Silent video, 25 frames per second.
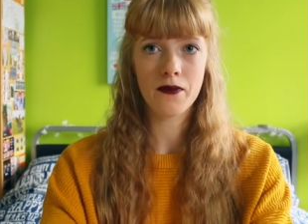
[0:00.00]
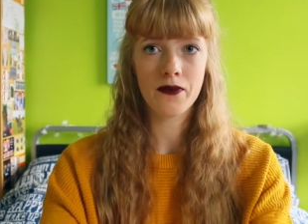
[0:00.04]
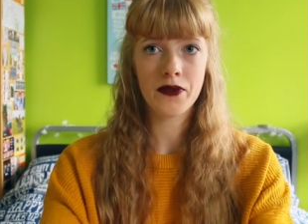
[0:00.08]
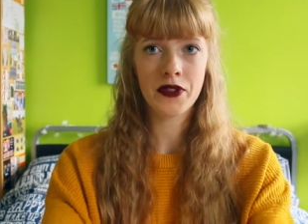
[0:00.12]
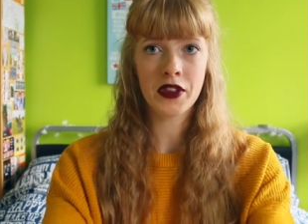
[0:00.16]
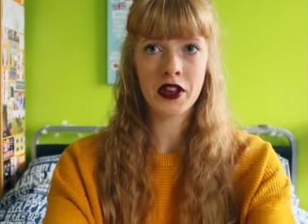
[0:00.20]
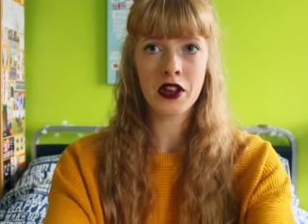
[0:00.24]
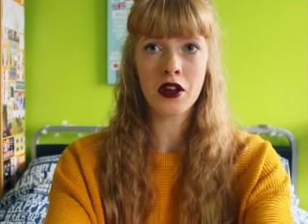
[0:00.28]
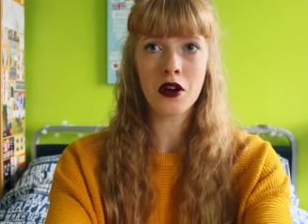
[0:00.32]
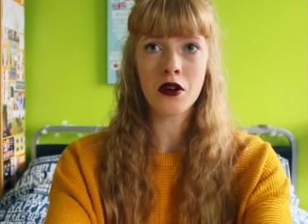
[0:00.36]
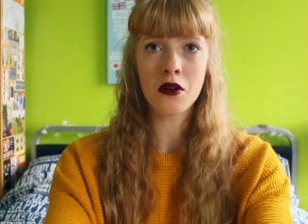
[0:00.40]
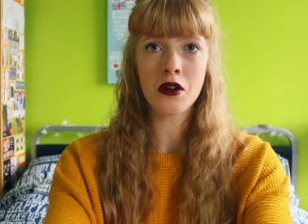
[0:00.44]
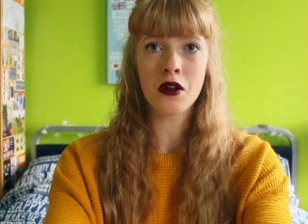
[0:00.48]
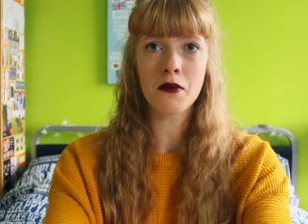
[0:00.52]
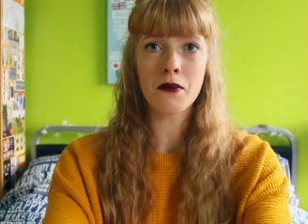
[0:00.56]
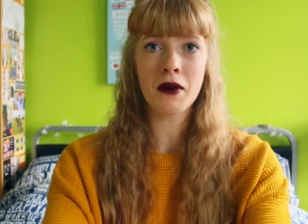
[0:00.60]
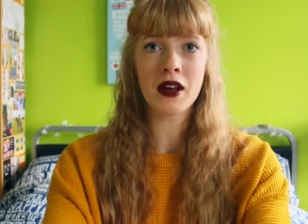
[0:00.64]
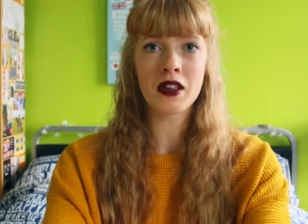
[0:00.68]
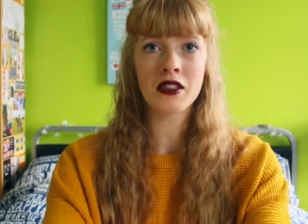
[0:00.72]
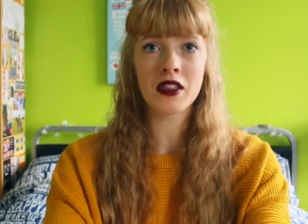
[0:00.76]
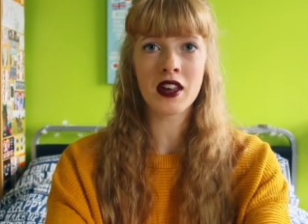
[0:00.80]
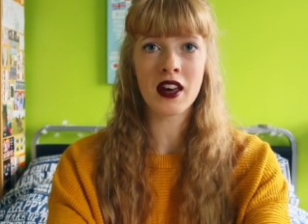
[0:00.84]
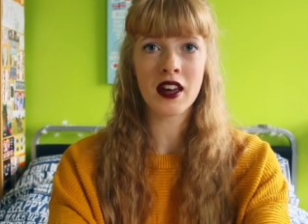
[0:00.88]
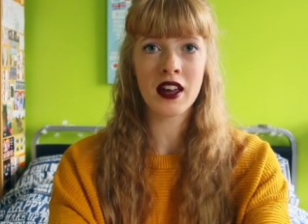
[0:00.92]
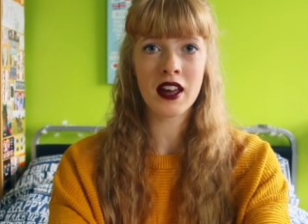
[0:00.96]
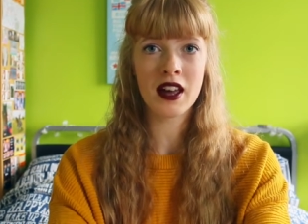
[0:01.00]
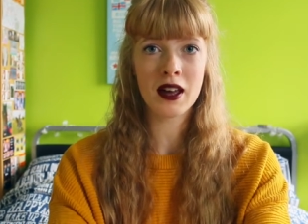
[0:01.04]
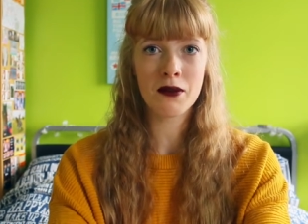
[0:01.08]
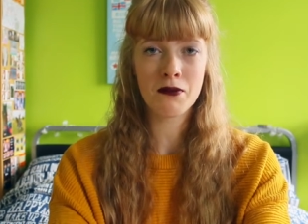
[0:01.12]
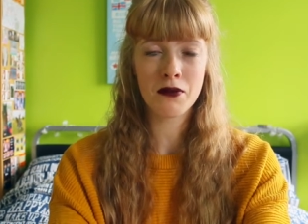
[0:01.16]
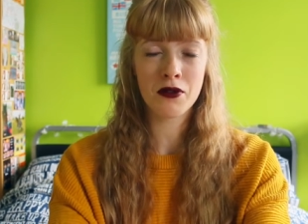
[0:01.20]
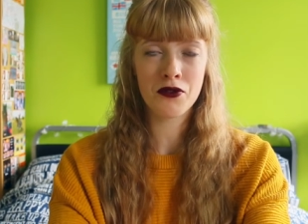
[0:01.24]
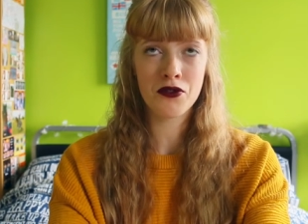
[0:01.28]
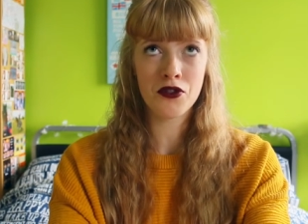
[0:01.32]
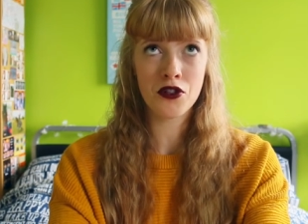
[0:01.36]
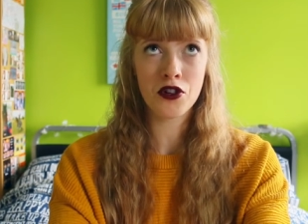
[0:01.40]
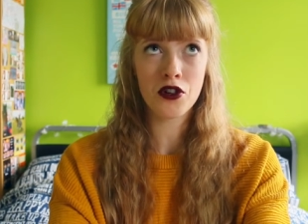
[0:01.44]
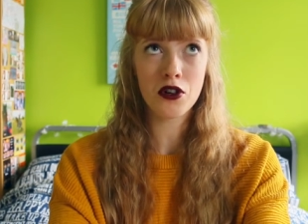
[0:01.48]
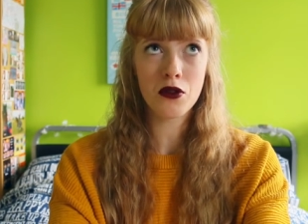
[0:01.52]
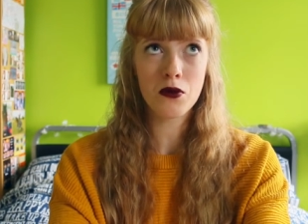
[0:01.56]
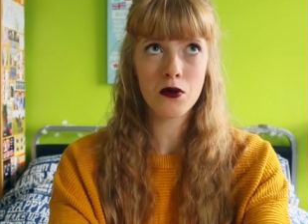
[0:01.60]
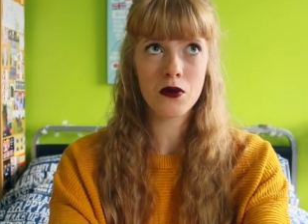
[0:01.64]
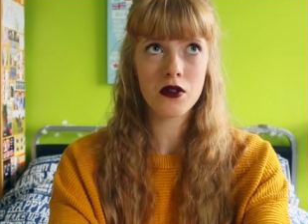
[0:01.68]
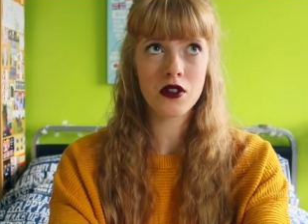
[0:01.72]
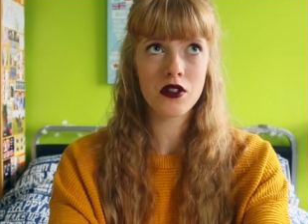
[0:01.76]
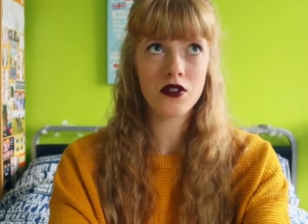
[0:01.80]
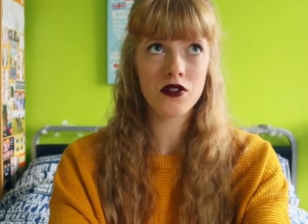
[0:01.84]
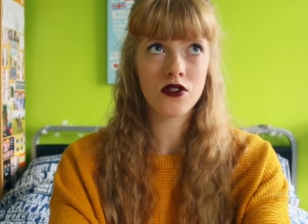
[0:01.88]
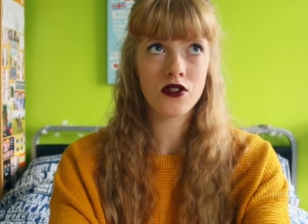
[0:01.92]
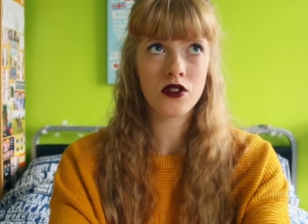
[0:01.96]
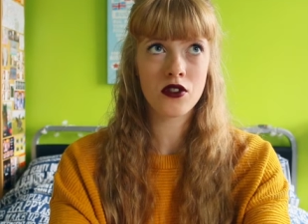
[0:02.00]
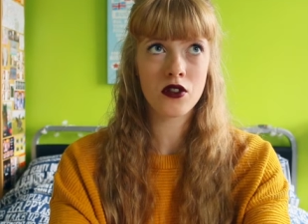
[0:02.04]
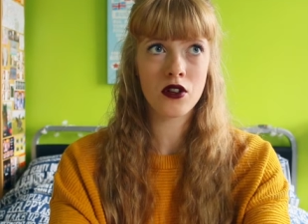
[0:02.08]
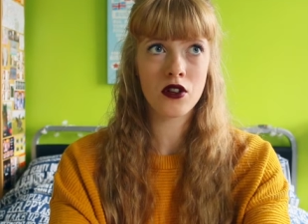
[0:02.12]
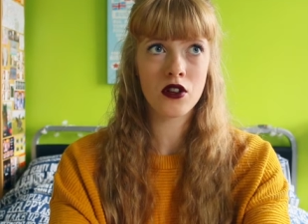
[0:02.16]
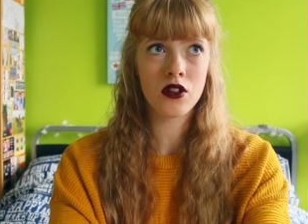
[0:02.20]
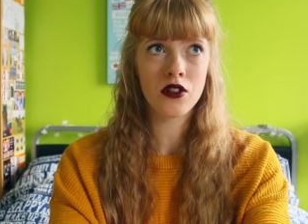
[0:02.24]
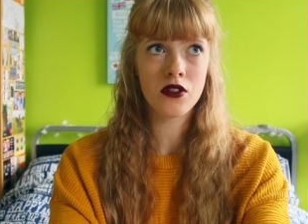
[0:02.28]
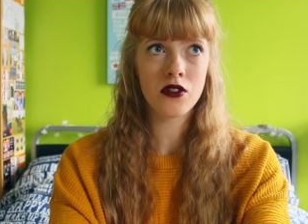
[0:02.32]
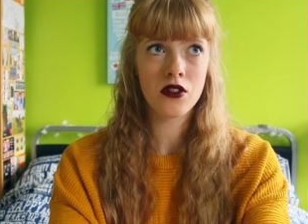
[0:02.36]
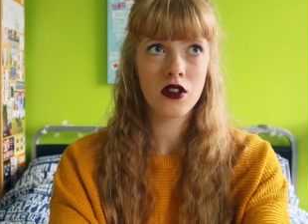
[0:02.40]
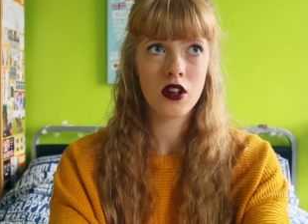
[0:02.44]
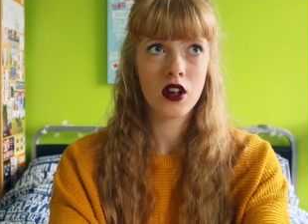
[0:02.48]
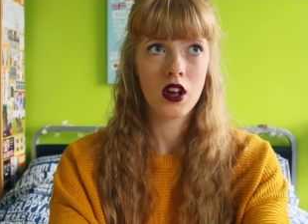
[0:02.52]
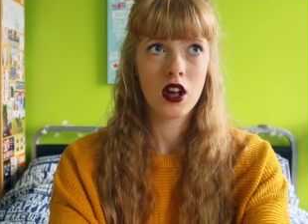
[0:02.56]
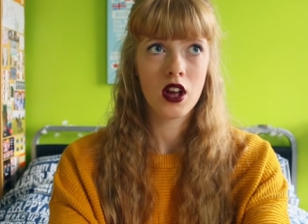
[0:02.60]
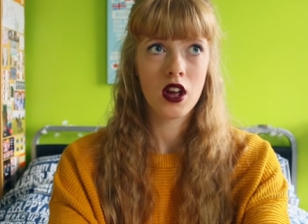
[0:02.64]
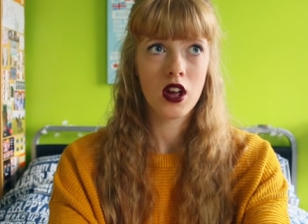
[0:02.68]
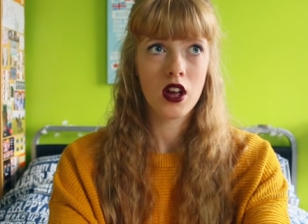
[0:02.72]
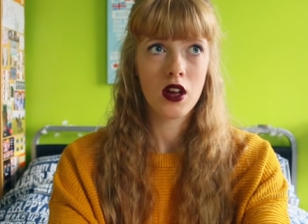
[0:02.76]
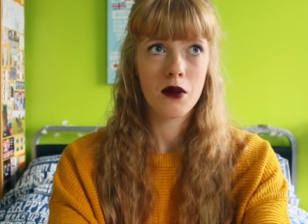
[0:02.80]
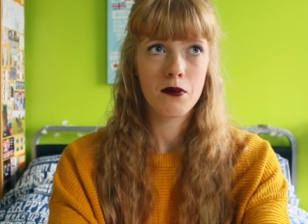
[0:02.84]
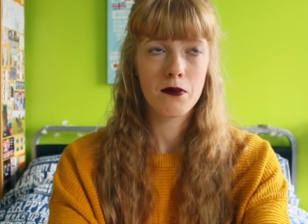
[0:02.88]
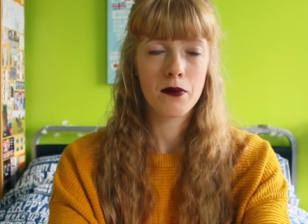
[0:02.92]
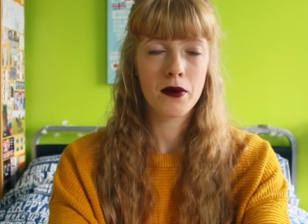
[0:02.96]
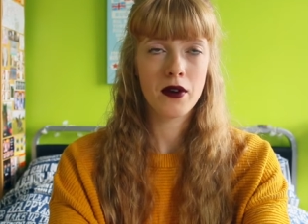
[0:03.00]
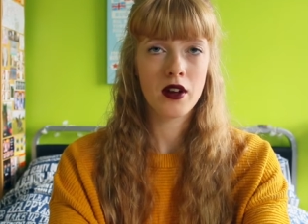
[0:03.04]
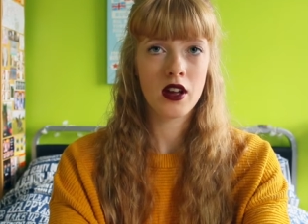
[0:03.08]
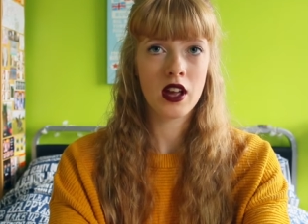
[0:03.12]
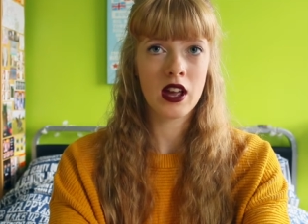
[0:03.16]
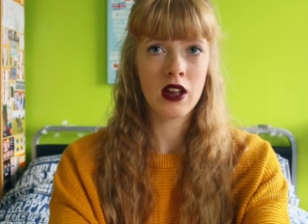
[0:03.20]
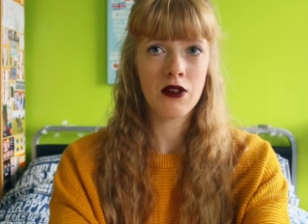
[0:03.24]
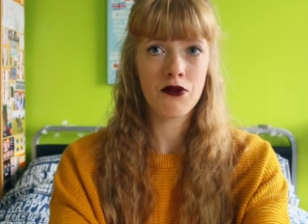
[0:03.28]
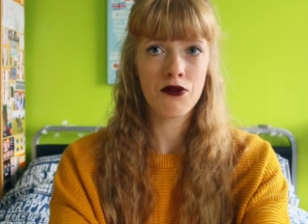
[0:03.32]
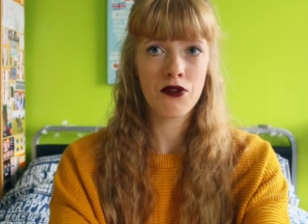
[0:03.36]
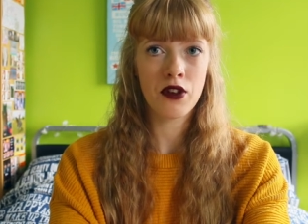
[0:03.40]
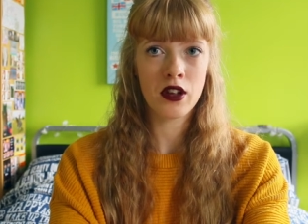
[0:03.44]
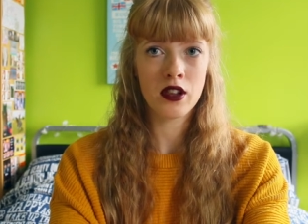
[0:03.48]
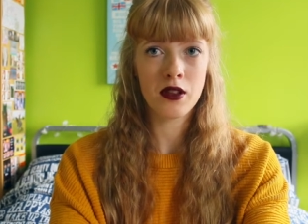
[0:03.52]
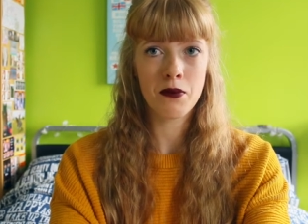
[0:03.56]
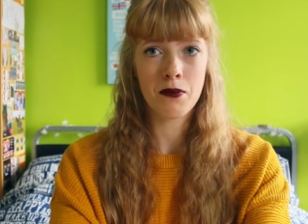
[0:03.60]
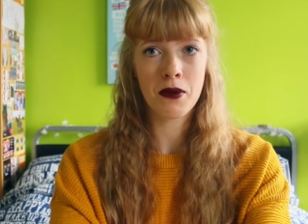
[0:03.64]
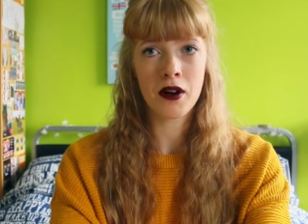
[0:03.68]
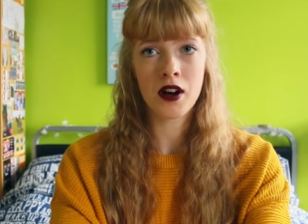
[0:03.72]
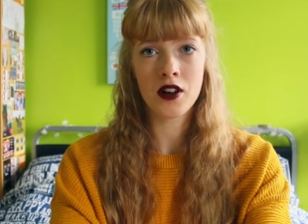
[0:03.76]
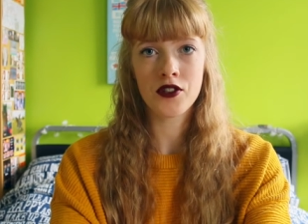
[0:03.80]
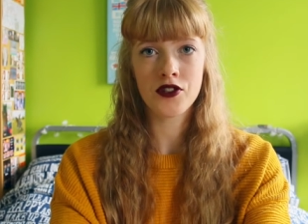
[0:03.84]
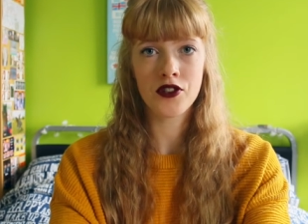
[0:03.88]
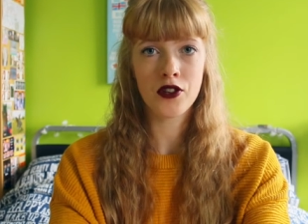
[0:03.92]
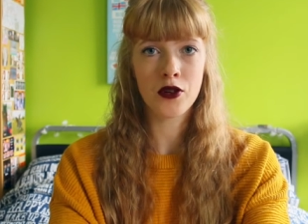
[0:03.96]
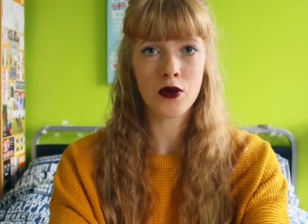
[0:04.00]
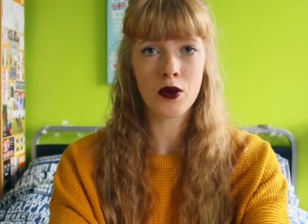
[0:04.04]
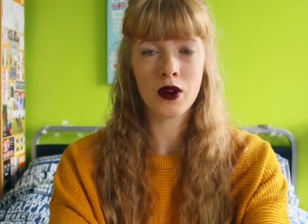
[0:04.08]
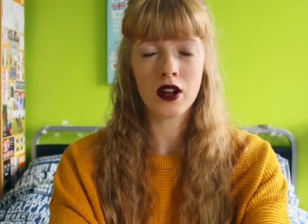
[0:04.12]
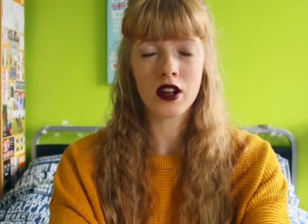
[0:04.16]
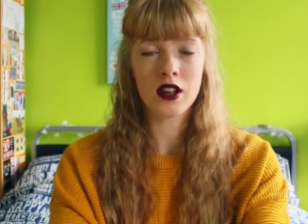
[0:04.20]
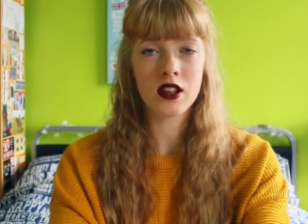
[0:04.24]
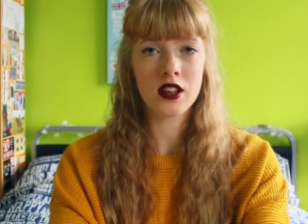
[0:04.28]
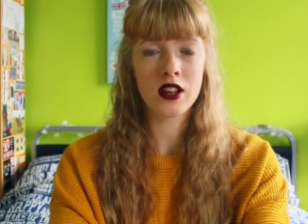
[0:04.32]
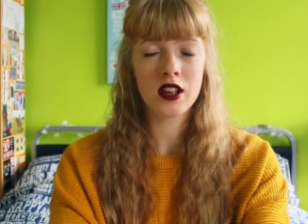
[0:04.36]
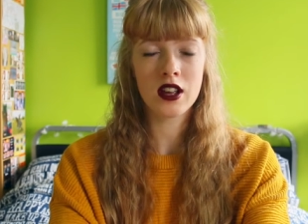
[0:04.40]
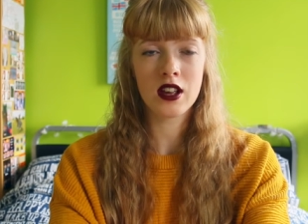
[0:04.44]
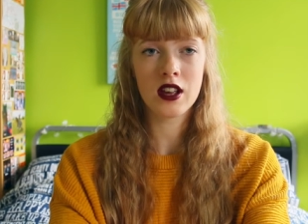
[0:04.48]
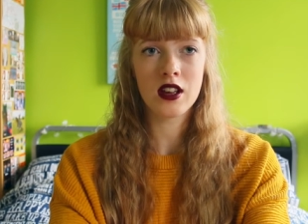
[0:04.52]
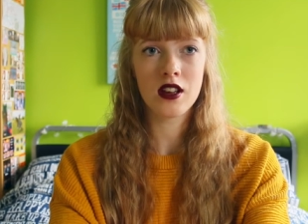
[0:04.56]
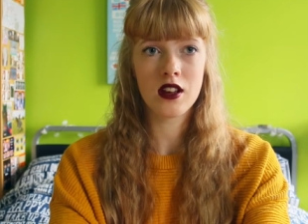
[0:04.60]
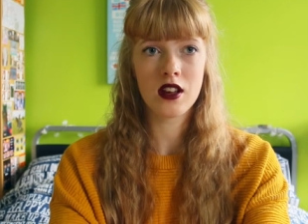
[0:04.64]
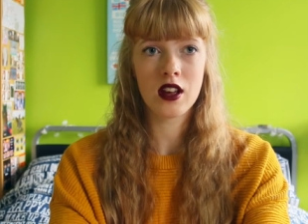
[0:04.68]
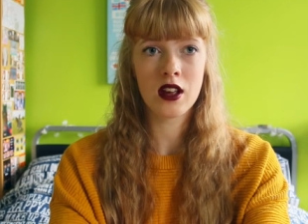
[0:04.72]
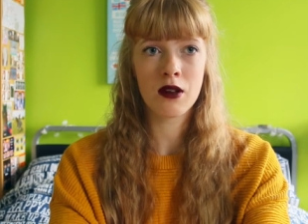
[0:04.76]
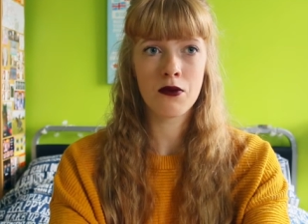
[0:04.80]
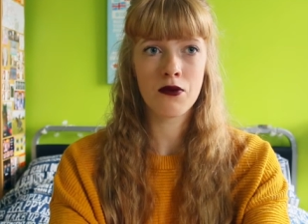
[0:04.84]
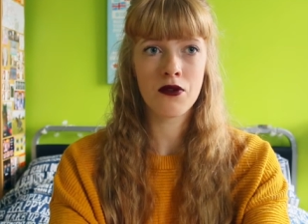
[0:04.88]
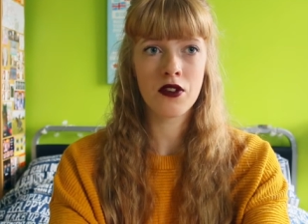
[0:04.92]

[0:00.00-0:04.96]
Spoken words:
The yoga mat that I had before was good, but it fell apart so quickly.